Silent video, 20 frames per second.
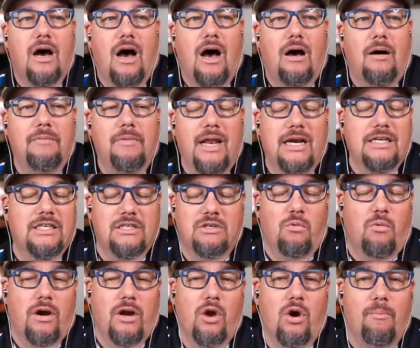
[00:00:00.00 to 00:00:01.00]
that I just
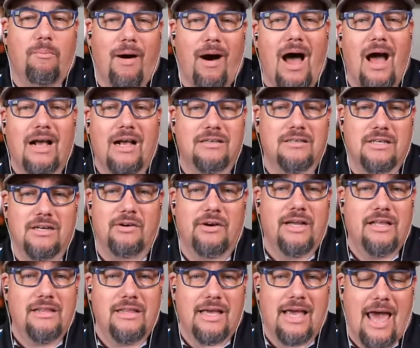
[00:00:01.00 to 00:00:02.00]
don't want to go buy because they're
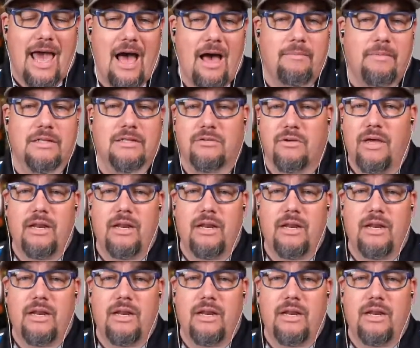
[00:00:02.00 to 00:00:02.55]
in the cabinet.